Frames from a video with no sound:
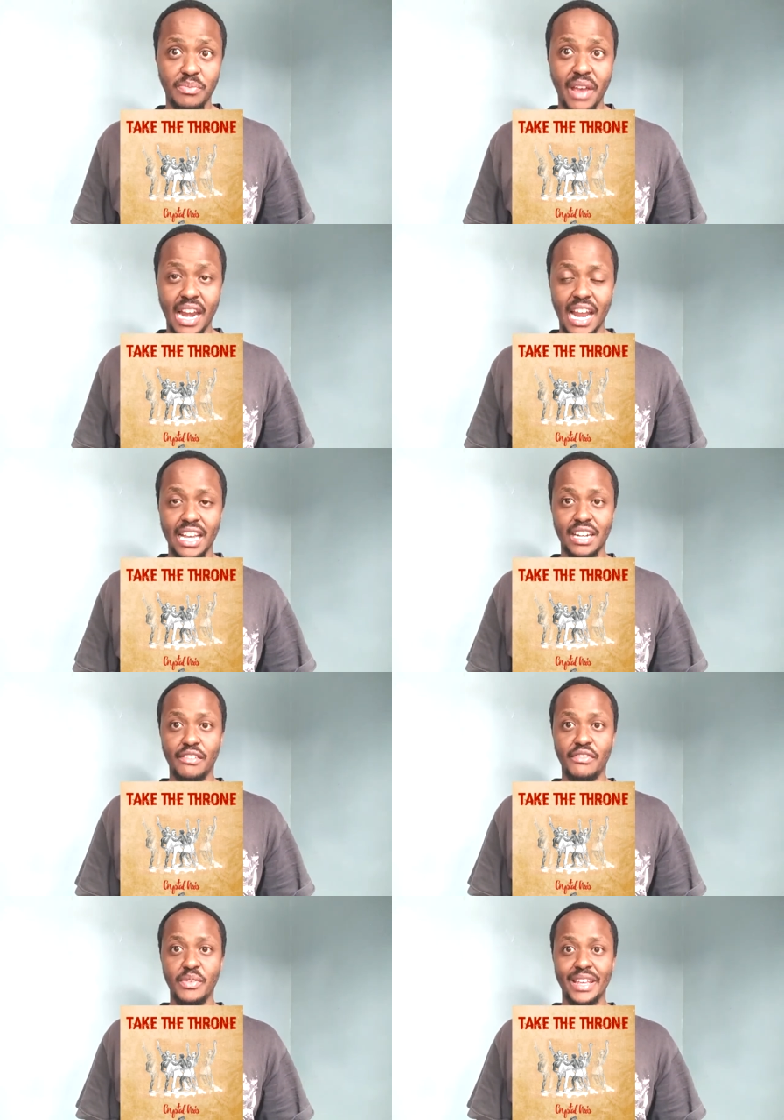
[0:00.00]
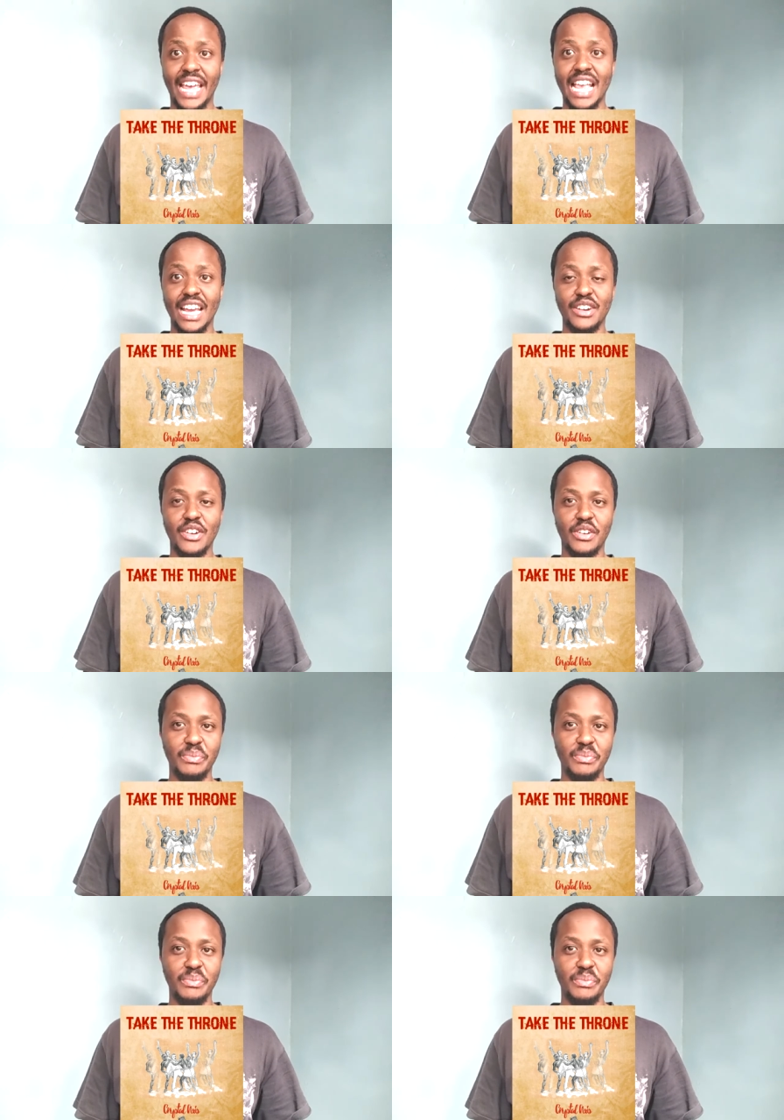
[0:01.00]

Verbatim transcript: Me, I like reviewing Kenyan rock